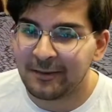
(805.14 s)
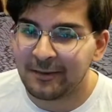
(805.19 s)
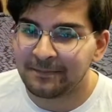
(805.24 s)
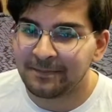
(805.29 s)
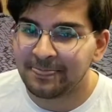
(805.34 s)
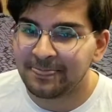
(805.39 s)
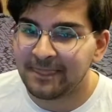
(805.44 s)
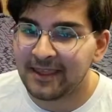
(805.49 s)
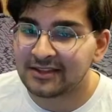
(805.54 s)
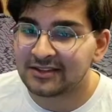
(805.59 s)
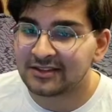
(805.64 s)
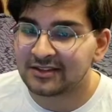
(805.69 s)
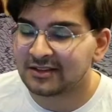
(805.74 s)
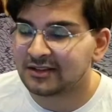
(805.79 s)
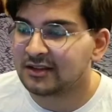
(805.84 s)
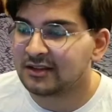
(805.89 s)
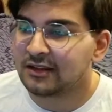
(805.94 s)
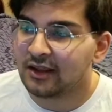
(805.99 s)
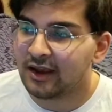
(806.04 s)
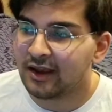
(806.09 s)
it's
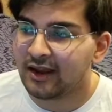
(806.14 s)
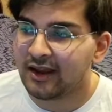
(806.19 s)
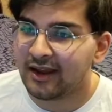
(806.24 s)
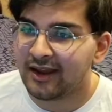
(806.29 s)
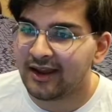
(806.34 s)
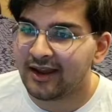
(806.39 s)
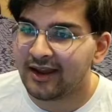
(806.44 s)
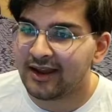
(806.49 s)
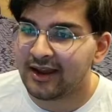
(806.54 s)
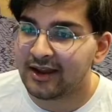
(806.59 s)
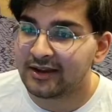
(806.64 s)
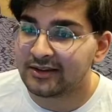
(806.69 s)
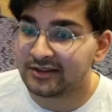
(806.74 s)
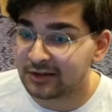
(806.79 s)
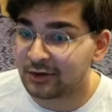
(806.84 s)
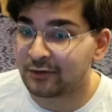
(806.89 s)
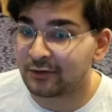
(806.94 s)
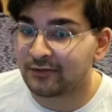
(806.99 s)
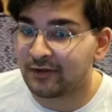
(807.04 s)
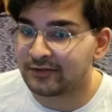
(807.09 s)
a
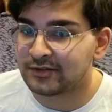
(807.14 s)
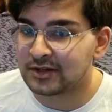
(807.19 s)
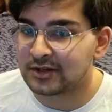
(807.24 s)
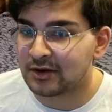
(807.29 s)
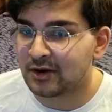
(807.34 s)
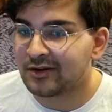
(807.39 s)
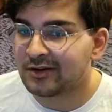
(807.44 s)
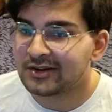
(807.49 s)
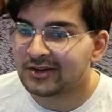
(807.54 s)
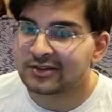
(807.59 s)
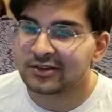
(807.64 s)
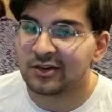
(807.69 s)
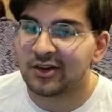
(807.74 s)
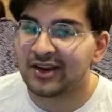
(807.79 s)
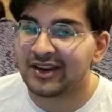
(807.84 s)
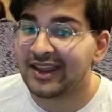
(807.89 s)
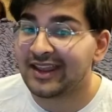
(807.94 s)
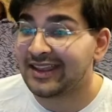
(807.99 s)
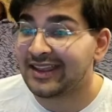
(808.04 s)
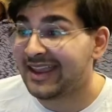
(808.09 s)
0/5/0. So,
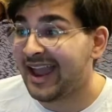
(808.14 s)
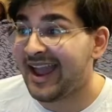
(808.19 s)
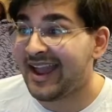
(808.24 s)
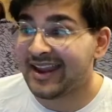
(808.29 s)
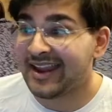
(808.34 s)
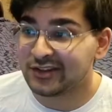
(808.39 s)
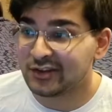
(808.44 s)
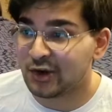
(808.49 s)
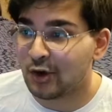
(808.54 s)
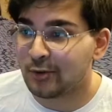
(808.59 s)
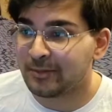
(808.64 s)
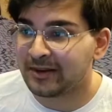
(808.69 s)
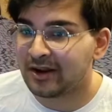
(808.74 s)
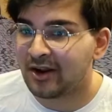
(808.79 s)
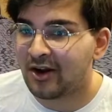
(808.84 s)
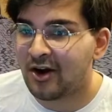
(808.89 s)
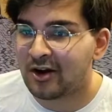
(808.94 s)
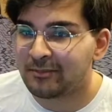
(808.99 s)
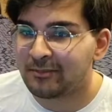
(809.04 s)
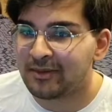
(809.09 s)
like, yeah, it's open
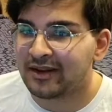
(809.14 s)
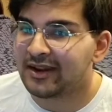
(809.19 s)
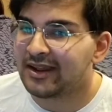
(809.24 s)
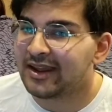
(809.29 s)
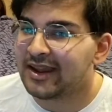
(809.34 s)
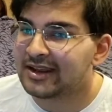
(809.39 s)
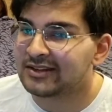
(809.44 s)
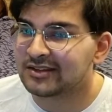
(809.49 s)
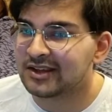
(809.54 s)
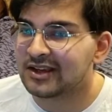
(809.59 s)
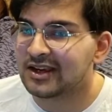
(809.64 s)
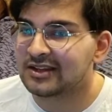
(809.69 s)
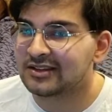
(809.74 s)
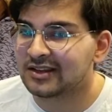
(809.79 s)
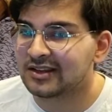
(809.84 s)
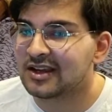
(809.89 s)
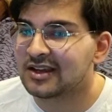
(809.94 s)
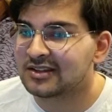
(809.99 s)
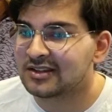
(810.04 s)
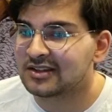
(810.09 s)
card, but it's a
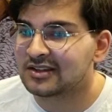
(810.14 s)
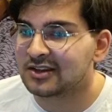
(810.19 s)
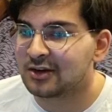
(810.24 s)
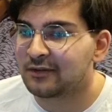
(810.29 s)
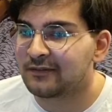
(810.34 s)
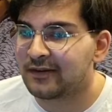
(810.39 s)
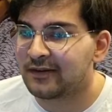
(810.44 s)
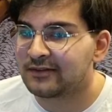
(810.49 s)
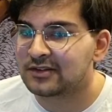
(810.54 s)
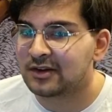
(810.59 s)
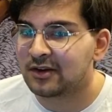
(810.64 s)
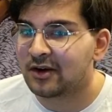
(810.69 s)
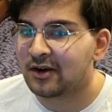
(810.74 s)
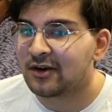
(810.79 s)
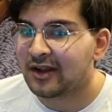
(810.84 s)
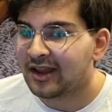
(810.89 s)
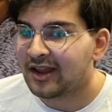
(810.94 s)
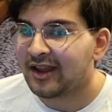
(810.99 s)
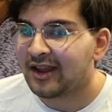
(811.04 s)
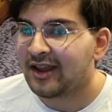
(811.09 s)
0/5/0.
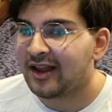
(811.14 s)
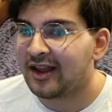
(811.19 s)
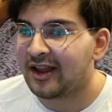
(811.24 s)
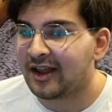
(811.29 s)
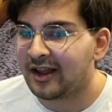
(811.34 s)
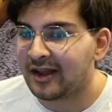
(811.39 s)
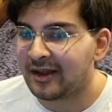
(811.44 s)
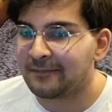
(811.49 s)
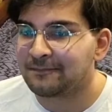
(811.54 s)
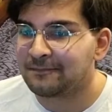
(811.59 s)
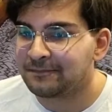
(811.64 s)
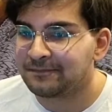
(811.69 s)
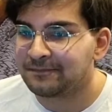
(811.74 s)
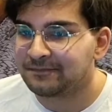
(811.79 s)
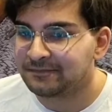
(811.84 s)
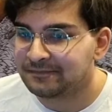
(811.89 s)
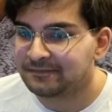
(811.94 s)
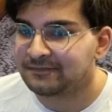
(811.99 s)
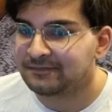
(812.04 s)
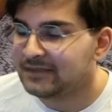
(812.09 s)

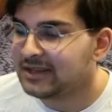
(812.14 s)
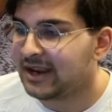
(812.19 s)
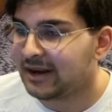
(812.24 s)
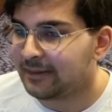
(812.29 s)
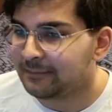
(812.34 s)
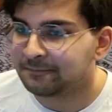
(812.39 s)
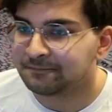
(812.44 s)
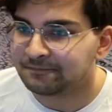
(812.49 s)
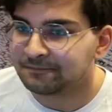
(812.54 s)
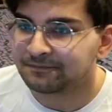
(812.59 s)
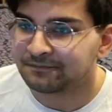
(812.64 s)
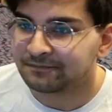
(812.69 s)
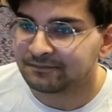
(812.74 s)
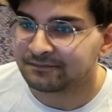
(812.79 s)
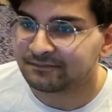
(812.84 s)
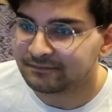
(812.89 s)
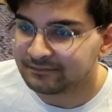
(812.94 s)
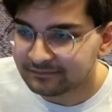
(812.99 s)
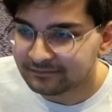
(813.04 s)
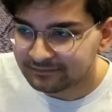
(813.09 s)
Yeah.
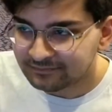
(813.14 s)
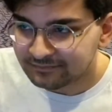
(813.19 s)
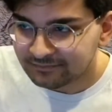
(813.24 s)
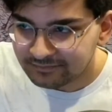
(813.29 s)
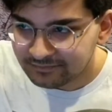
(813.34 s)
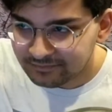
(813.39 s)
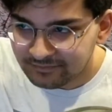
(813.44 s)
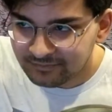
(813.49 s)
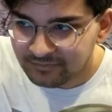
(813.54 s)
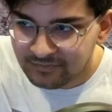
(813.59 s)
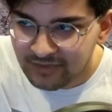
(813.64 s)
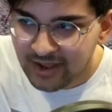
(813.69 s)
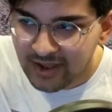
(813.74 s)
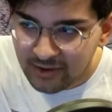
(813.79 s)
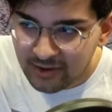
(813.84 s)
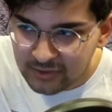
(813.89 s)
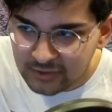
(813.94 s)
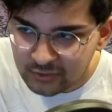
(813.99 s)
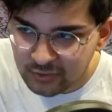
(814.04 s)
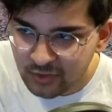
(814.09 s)

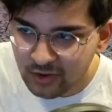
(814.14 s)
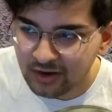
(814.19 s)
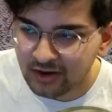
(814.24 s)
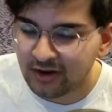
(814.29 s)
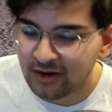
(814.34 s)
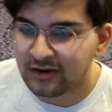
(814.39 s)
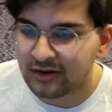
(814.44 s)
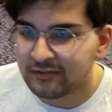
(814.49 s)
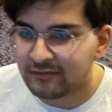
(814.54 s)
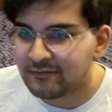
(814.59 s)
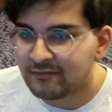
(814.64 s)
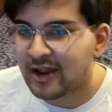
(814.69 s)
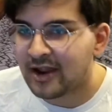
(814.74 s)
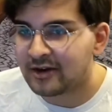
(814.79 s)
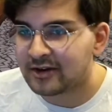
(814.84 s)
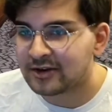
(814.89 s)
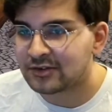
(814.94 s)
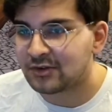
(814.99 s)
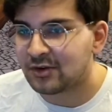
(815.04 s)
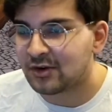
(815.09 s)
Very strong card.
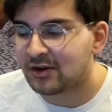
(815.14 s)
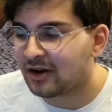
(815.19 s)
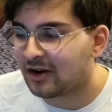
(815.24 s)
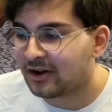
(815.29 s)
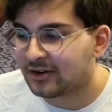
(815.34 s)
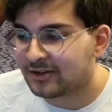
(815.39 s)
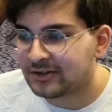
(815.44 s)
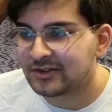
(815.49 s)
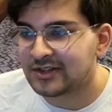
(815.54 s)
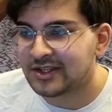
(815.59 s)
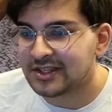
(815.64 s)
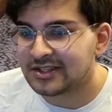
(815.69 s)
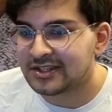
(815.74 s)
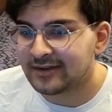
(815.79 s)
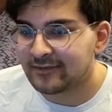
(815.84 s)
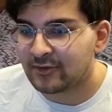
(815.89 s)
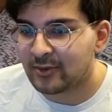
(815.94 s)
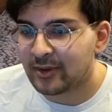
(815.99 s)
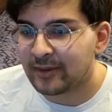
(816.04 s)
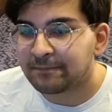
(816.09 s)
Very strong card. You see this
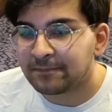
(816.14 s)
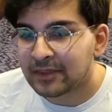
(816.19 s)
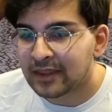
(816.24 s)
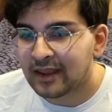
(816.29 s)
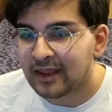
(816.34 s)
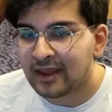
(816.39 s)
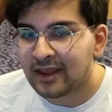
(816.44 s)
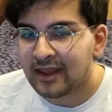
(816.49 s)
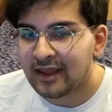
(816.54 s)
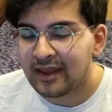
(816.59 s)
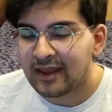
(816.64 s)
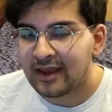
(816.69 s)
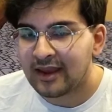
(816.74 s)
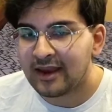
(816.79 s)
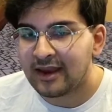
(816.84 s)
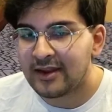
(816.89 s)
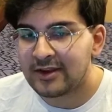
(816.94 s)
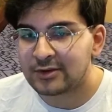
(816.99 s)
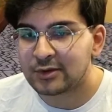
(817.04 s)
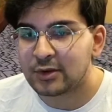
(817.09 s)
everywhere.
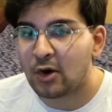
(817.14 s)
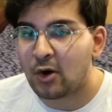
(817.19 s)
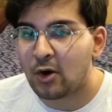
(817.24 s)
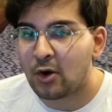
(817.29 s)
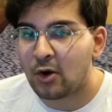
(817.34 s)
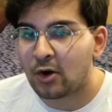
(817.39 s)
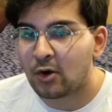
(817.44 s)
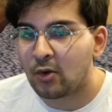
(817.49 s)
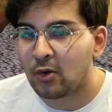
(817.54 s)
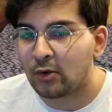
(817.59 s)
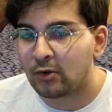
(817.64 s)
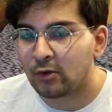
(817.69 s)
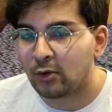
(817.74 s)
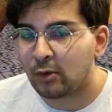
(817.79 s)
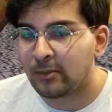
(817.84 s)
Next, we've got Horrorcore Normal